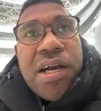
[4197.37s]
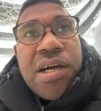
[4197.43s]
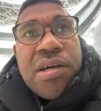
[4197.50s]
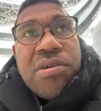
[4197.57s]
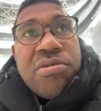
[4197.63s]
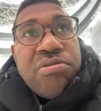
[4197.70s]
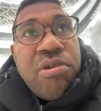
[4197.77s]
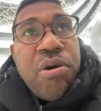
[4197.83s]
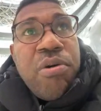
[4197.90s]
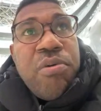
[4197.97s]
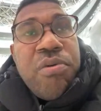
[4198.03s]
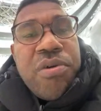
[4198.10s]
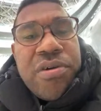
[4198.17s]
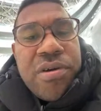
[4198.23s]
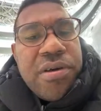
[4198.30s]
Grow.
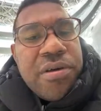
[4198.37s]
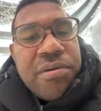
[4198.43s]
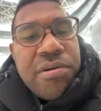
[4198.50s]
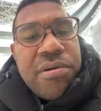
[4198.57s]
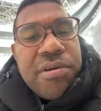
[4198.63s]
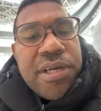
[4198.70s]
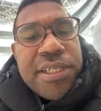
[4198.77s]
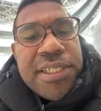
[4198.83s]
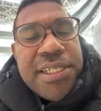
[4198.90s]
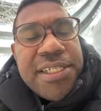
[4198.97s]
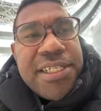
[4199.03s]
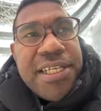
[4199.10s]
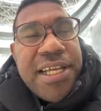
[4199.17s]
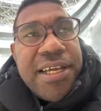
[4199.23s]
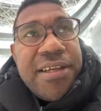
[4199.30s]
Grow as
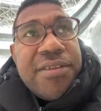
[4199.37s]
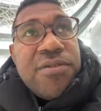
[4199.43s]
is like